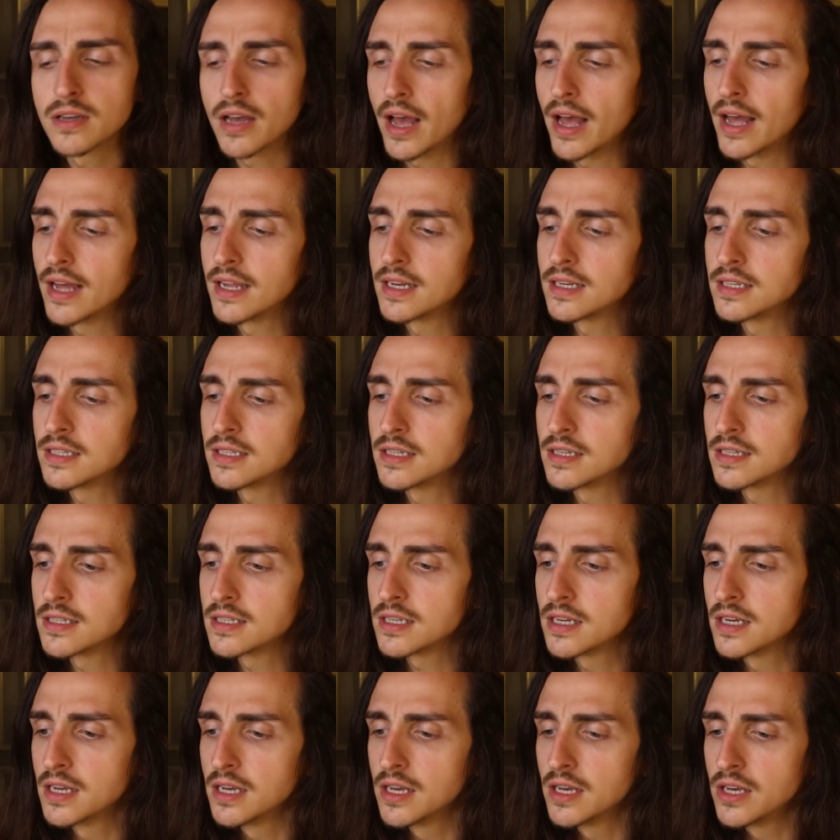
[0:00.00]
and
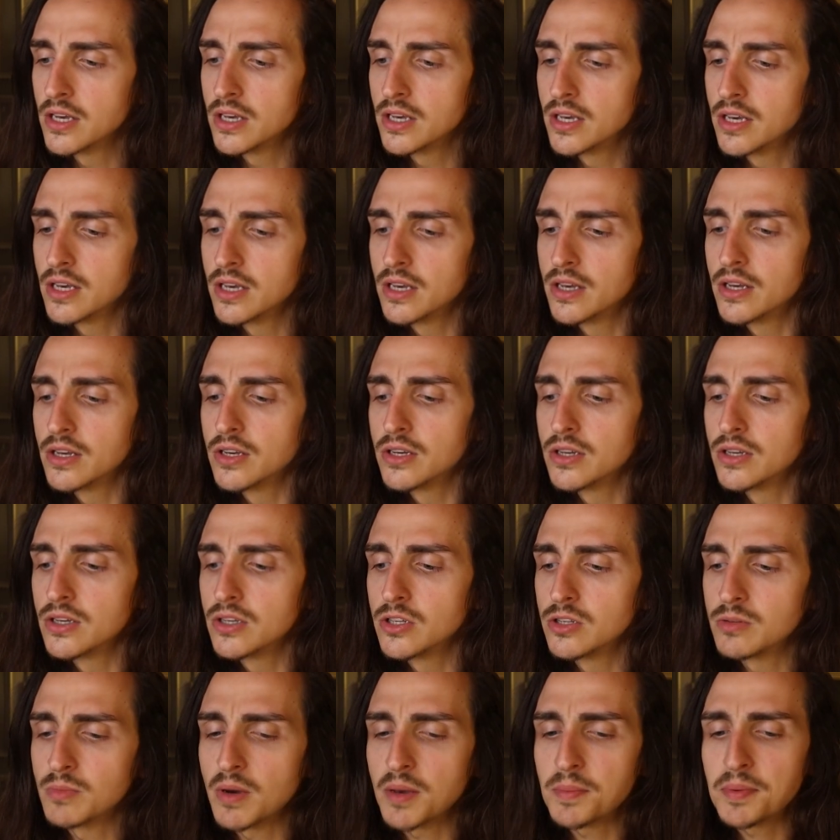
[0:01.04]

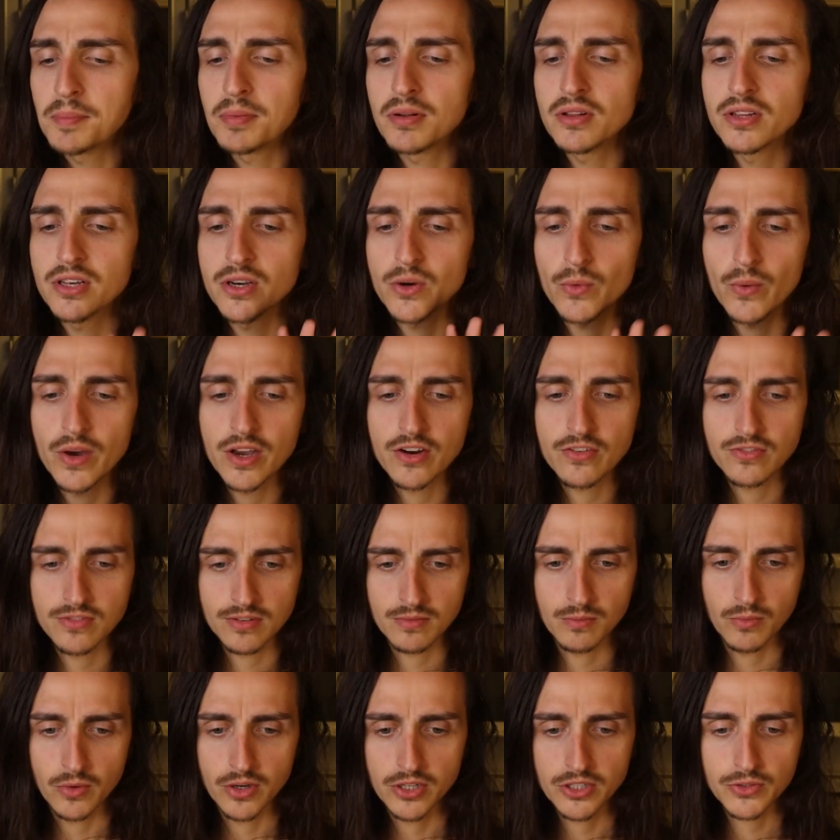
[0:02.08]
you might be pulling away
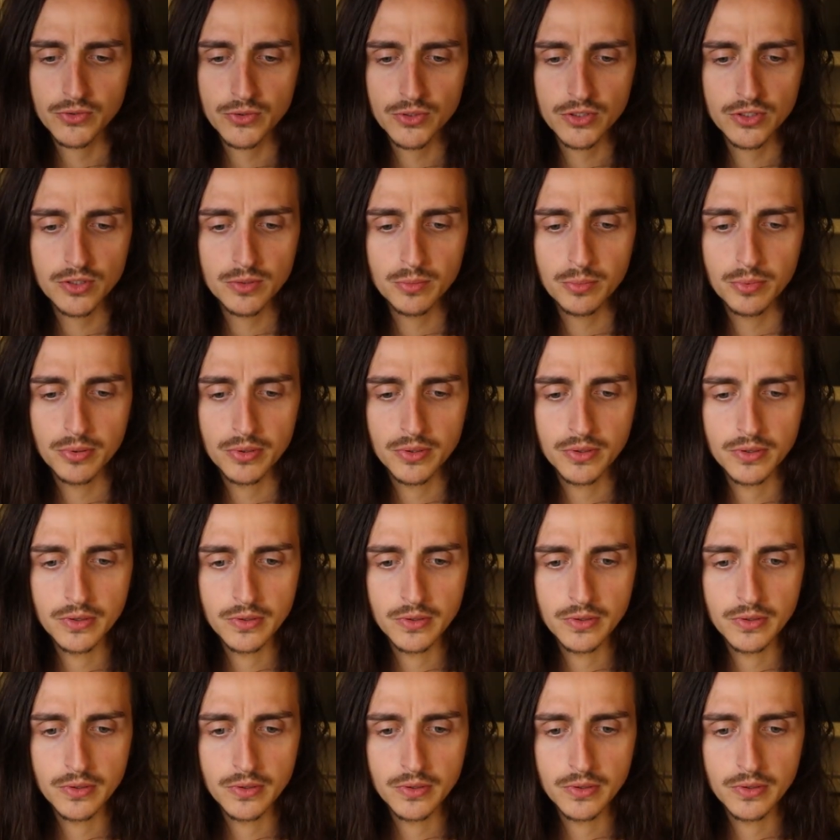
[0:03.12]
from one group